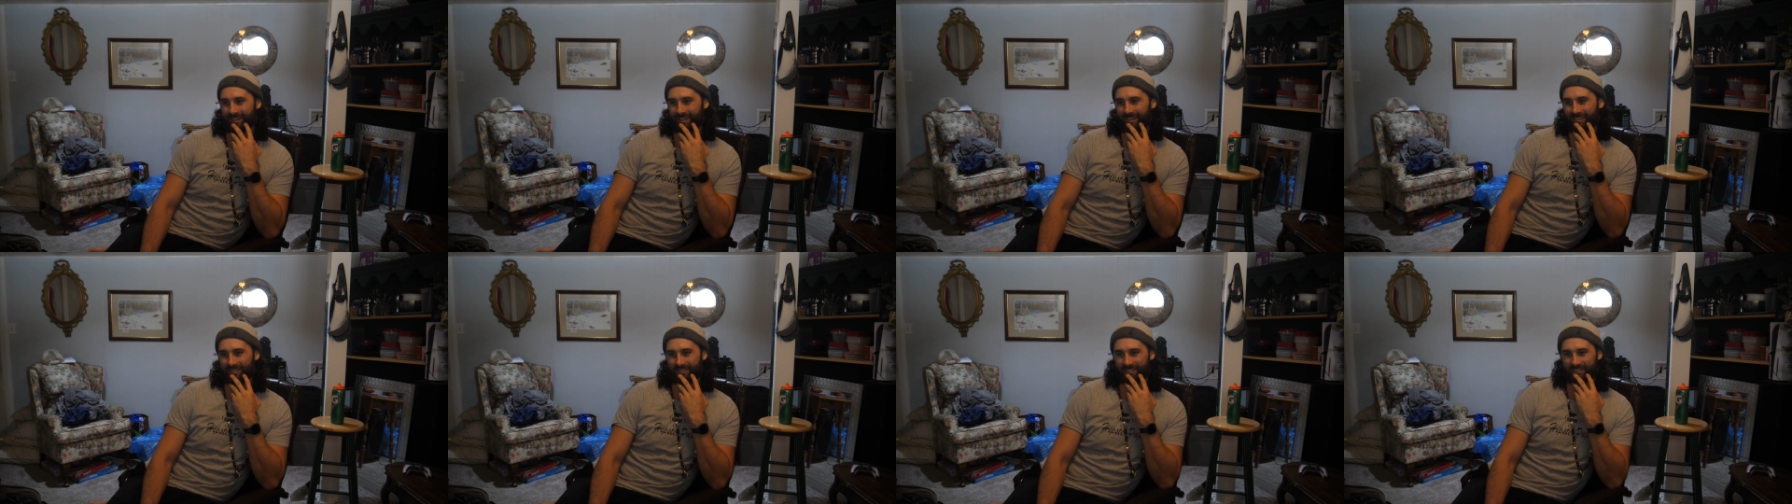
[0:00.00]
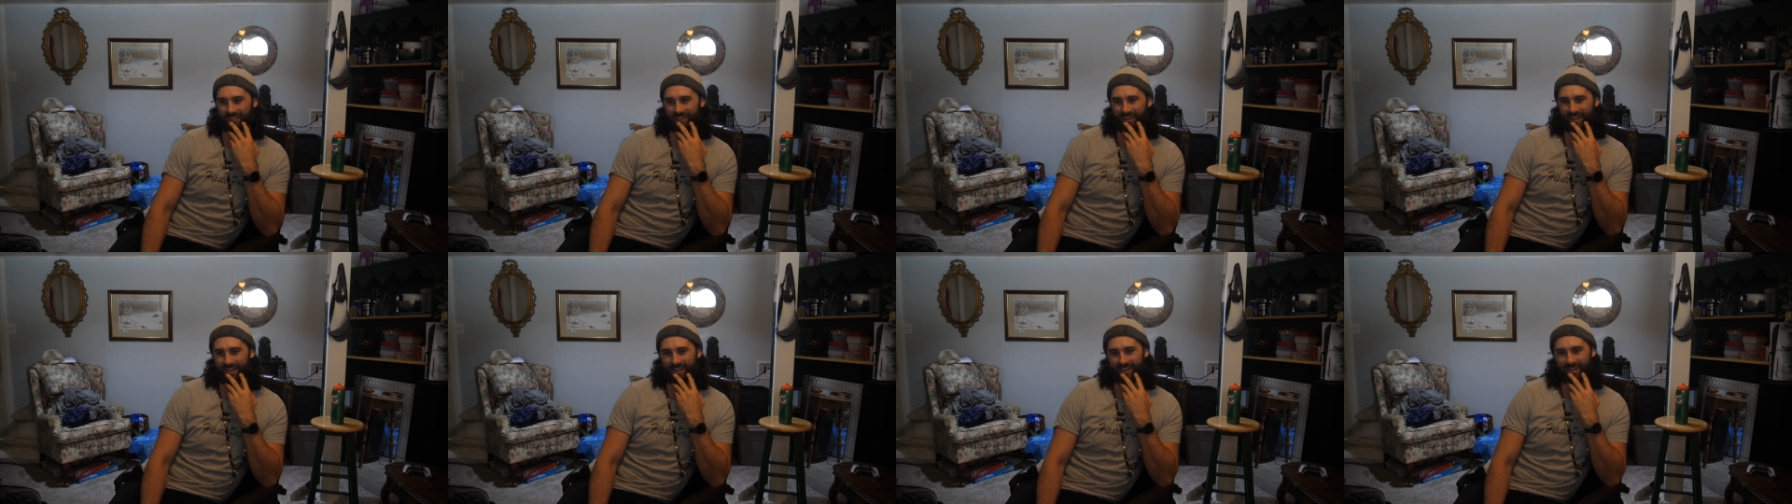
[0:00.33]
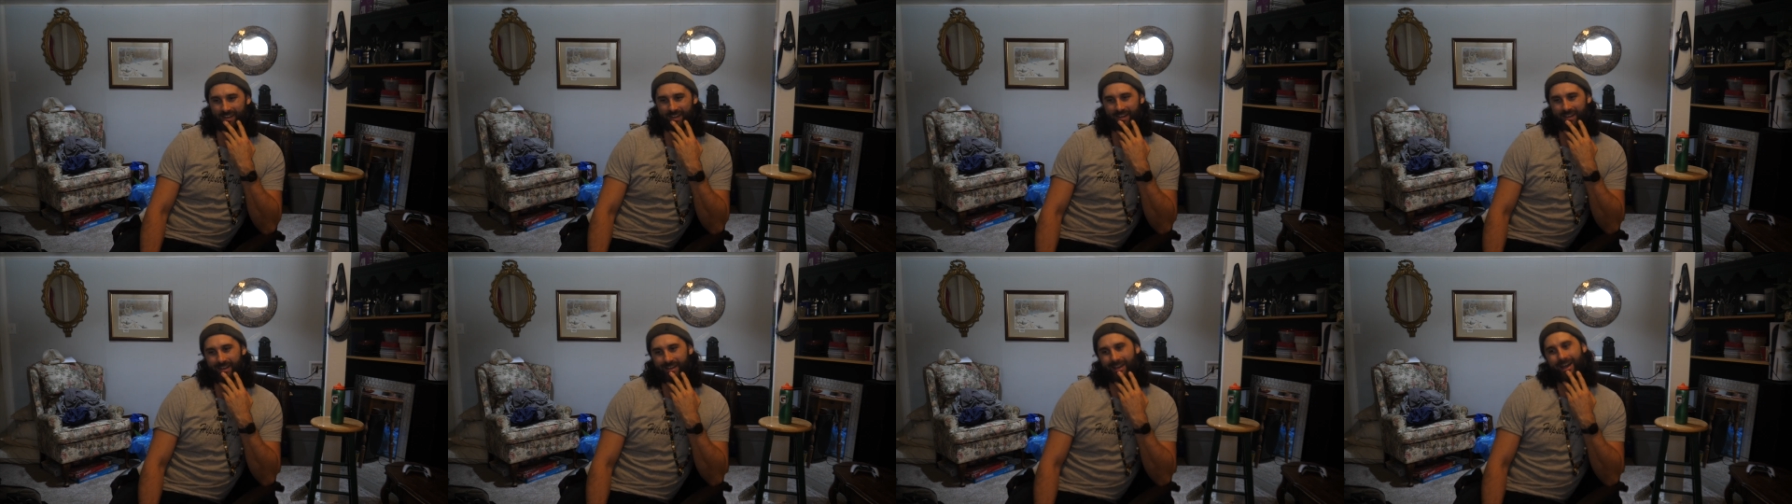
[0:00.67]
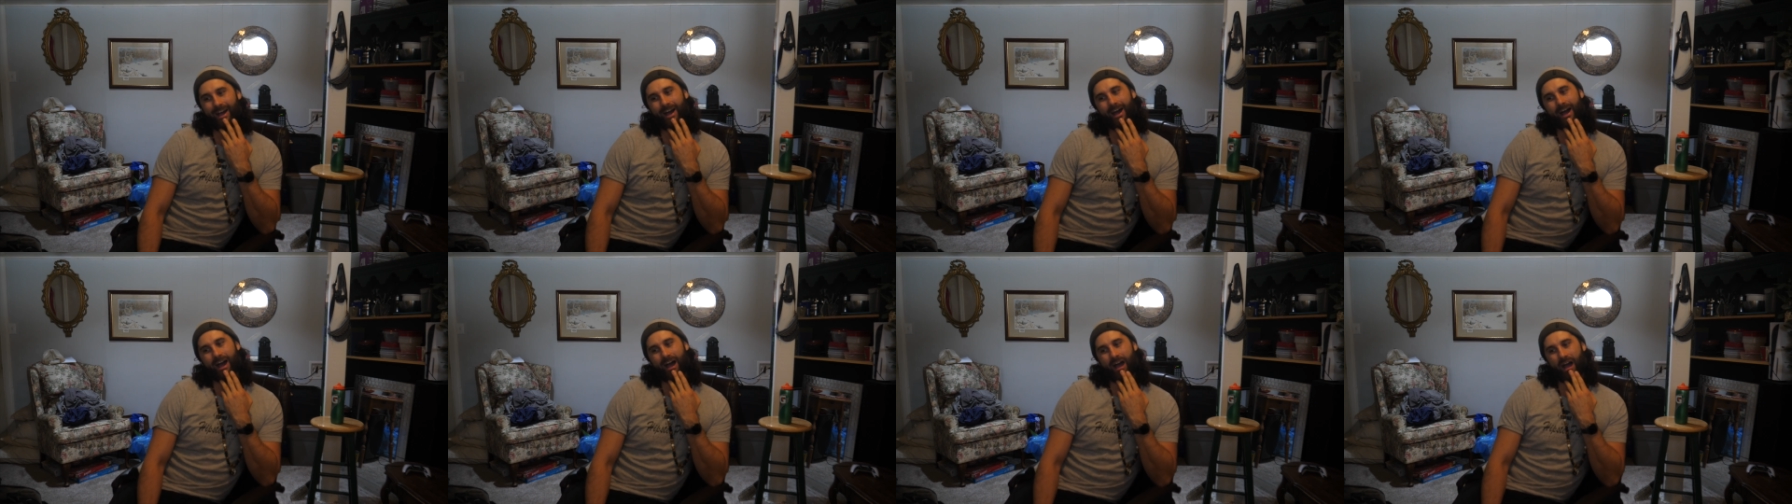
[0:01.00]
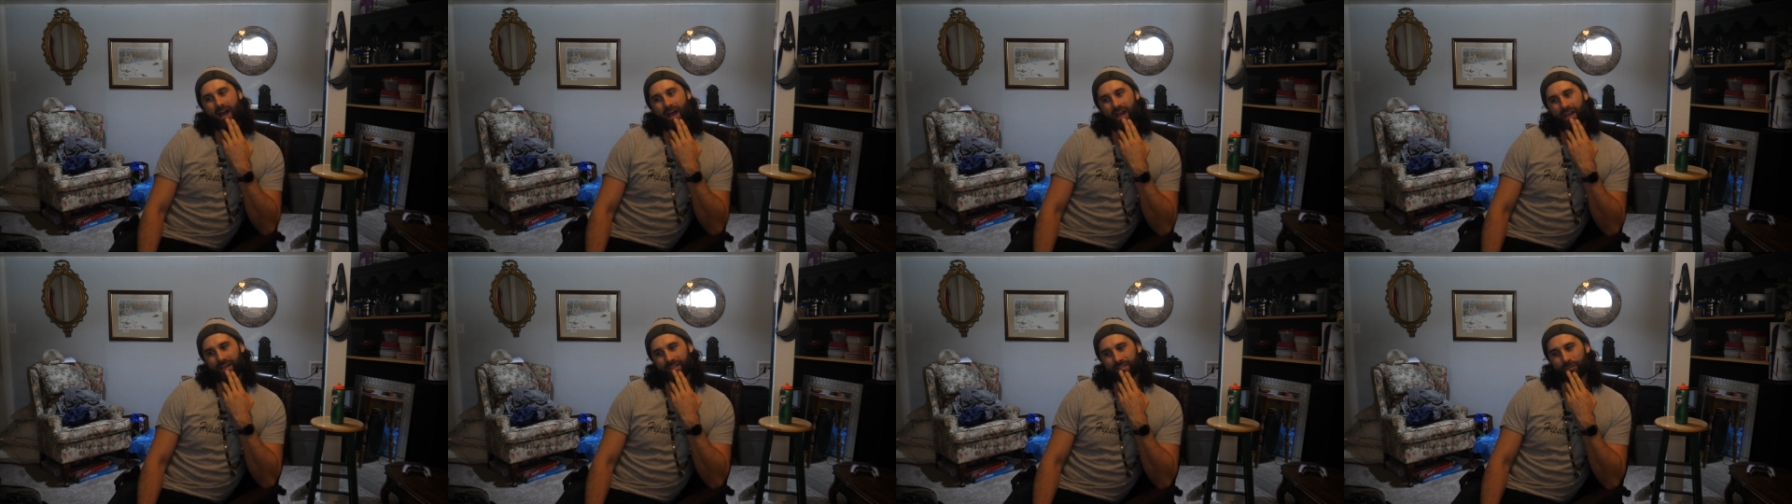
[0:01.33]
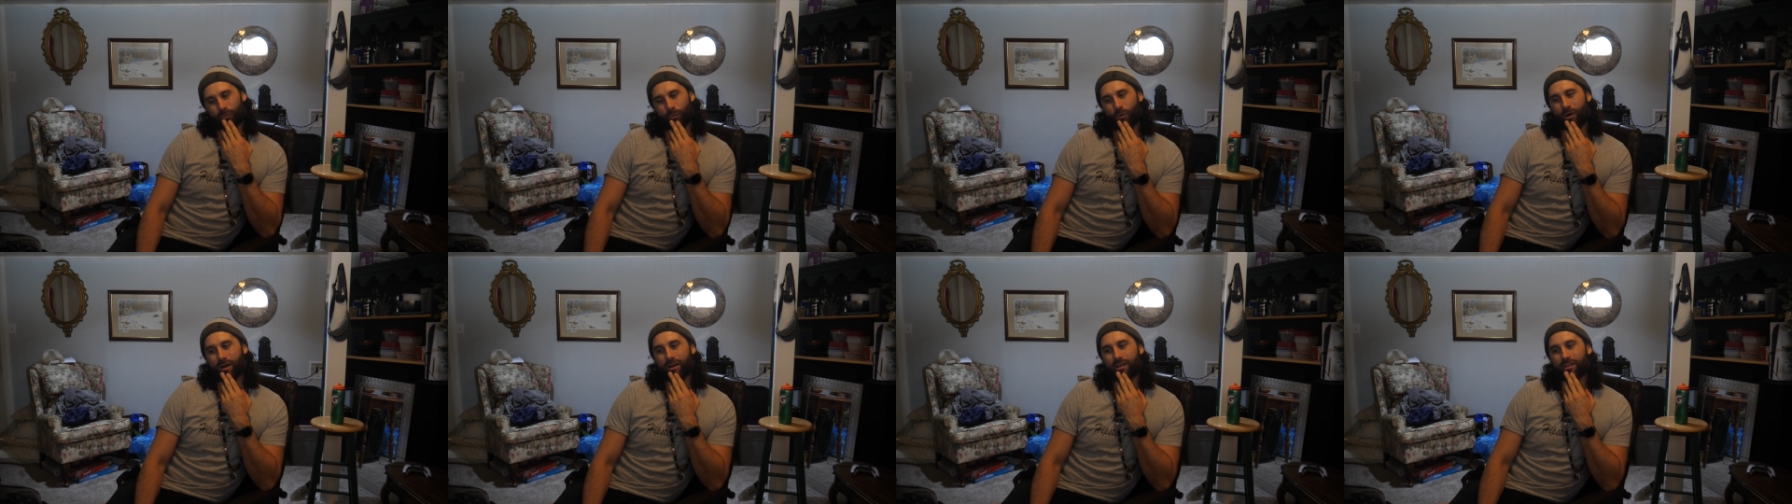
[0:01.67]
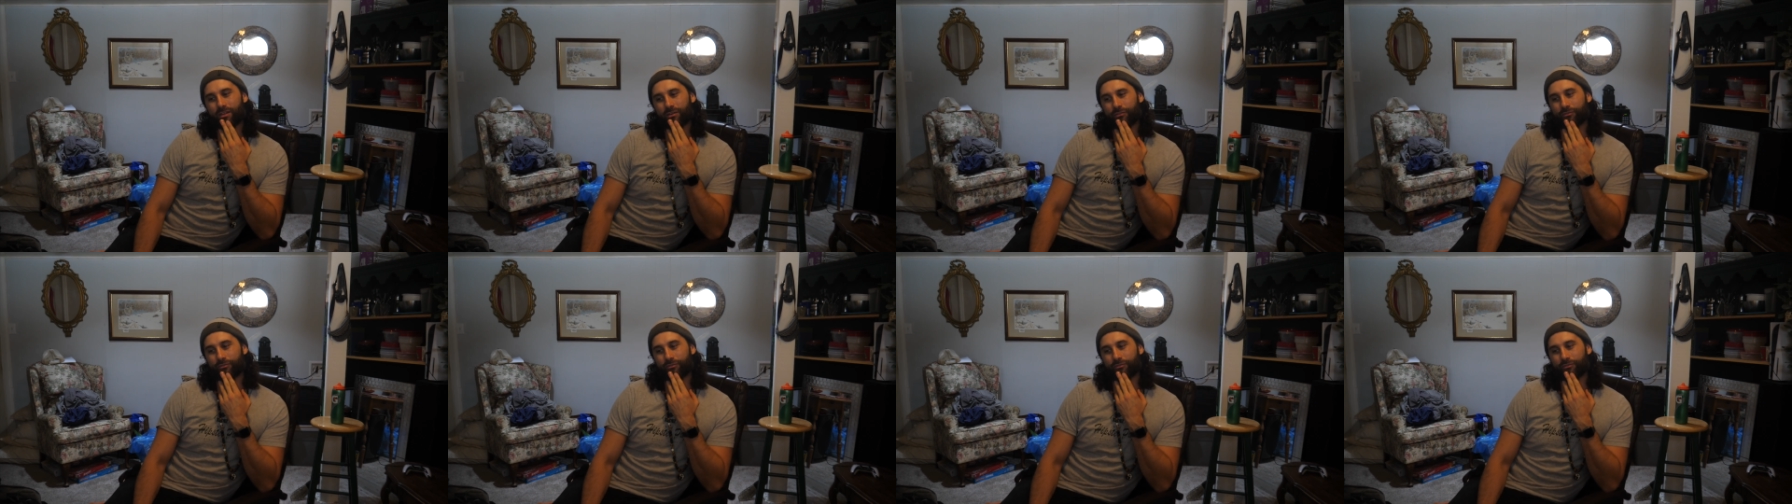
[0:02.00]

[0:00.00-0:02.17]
It's like it's one of